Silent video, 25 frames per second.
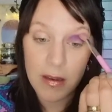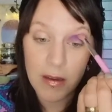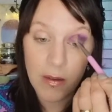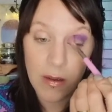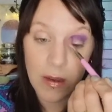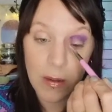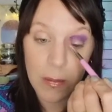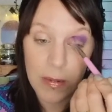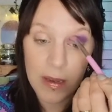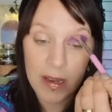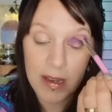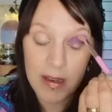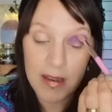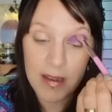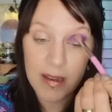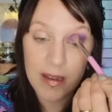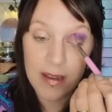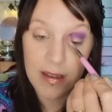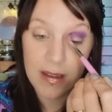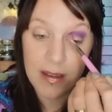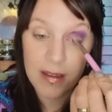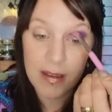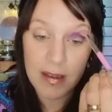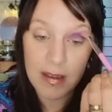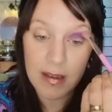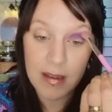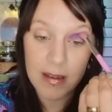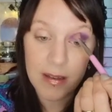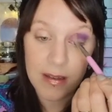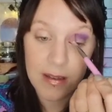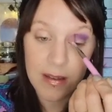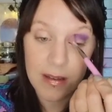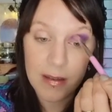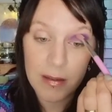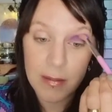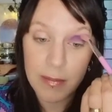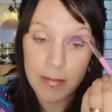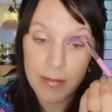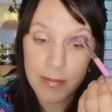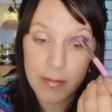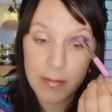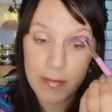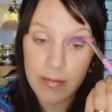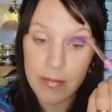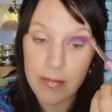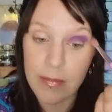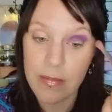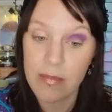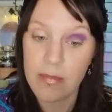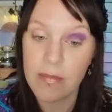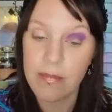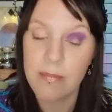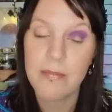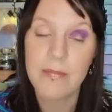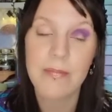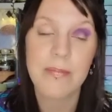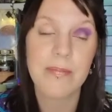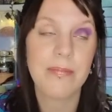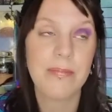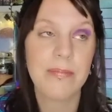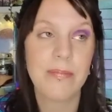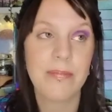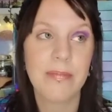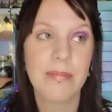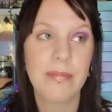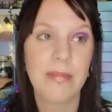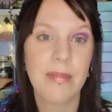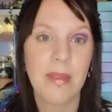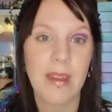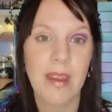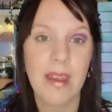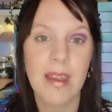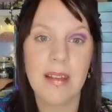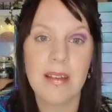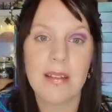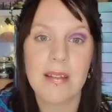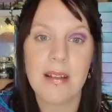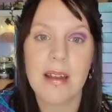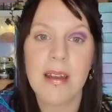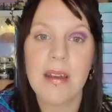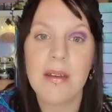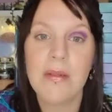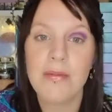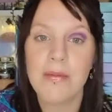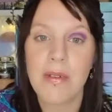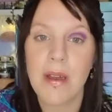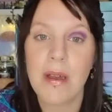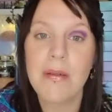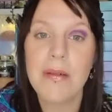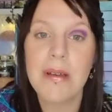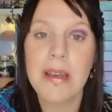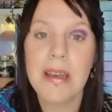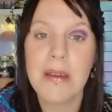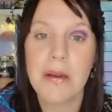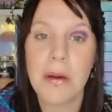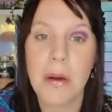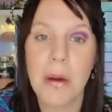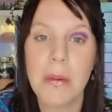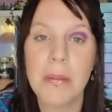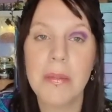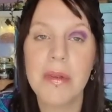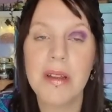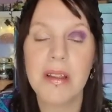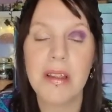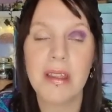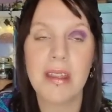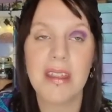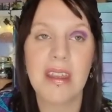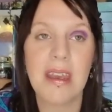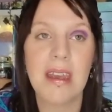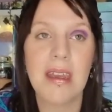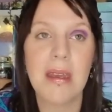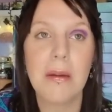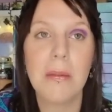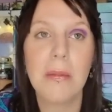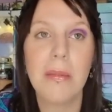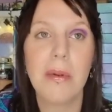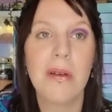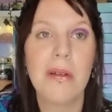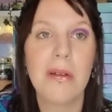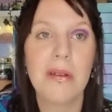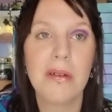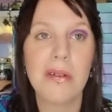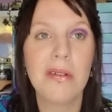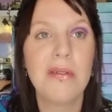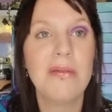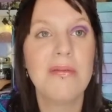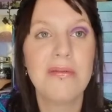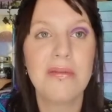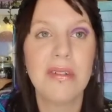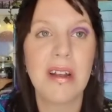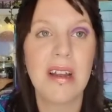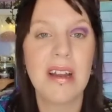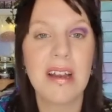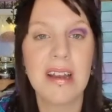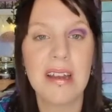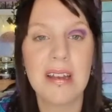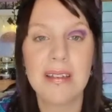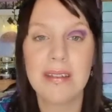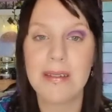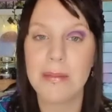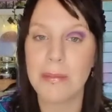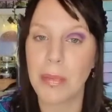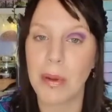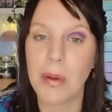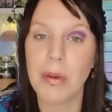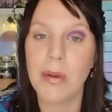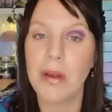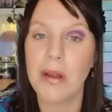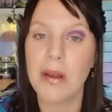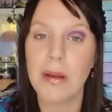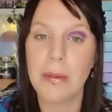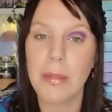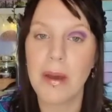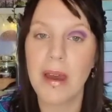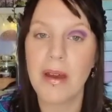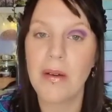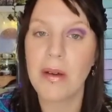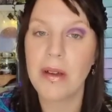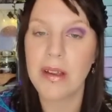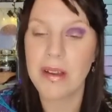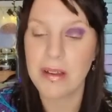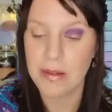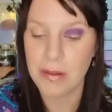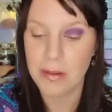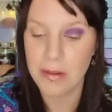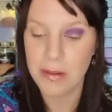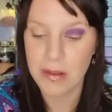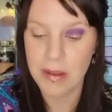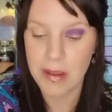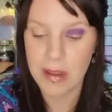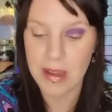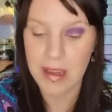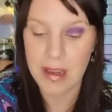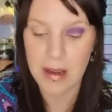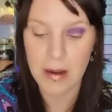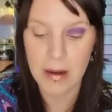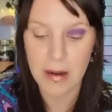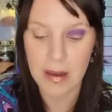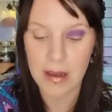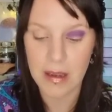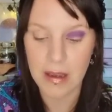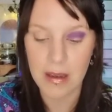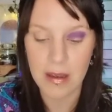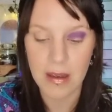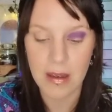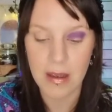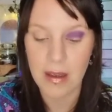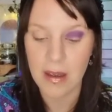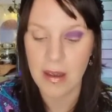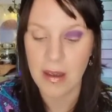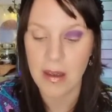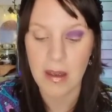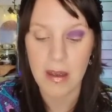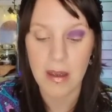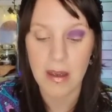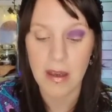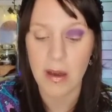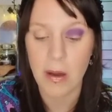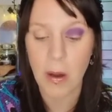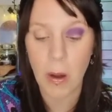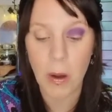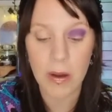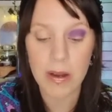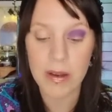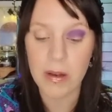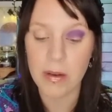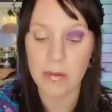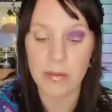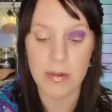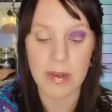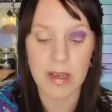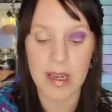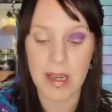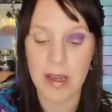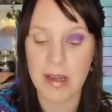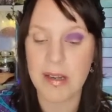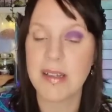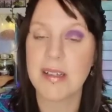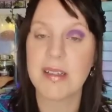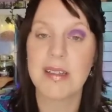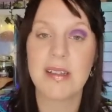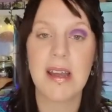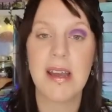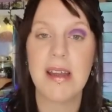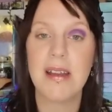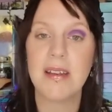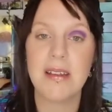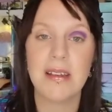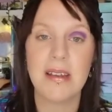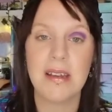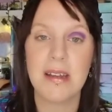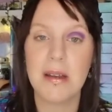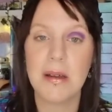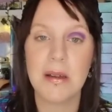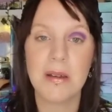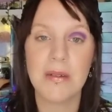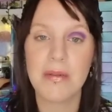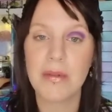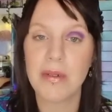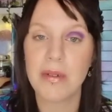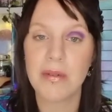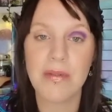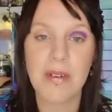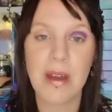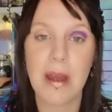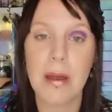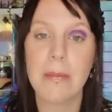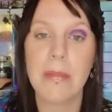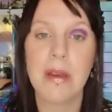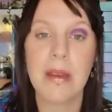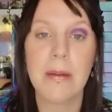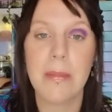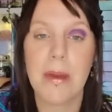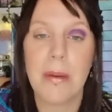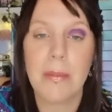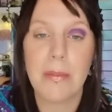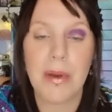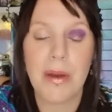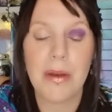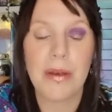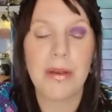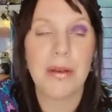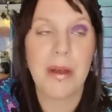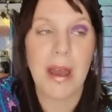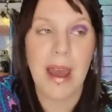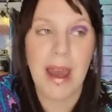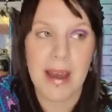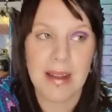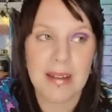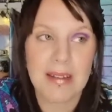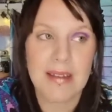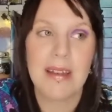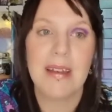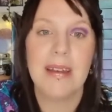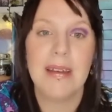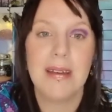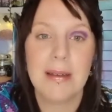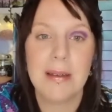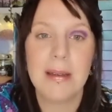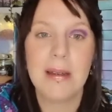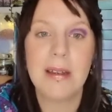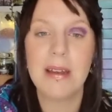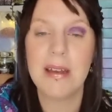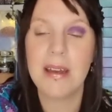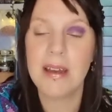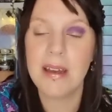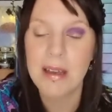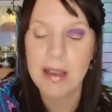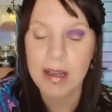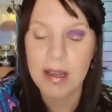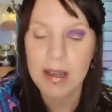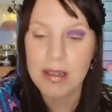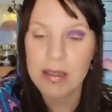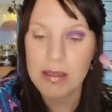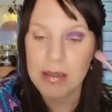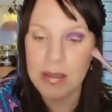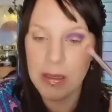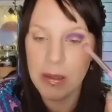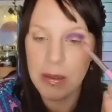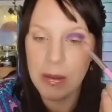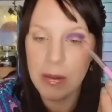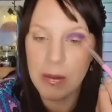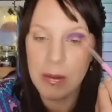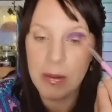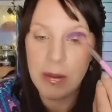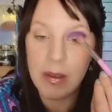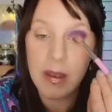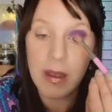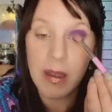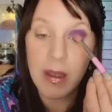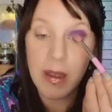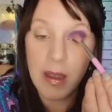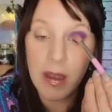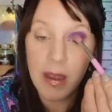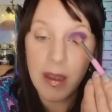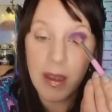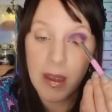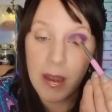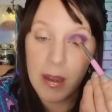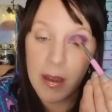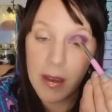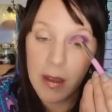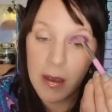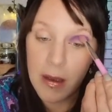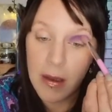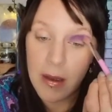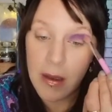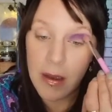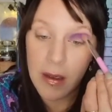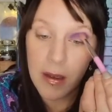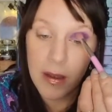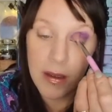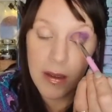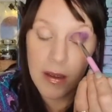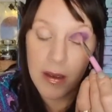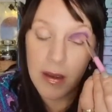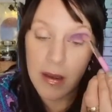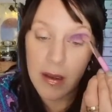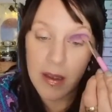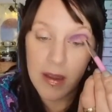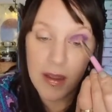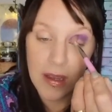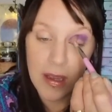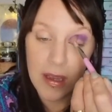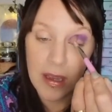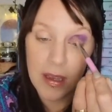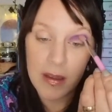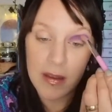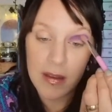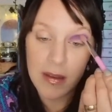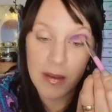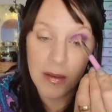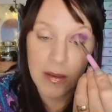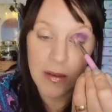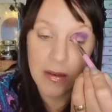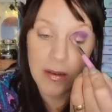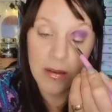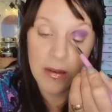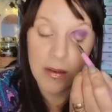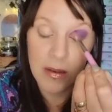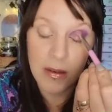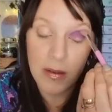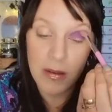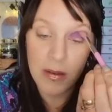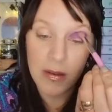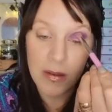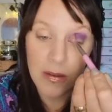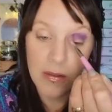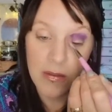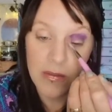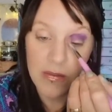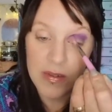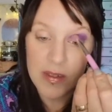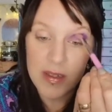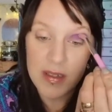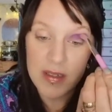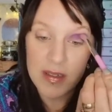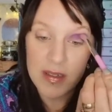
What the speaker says: diabetes is, it's like a very common thing but not really spoken about, I don't think. Like, I don't really understand it, and I've got a family member who has it, so I think it's good to sort of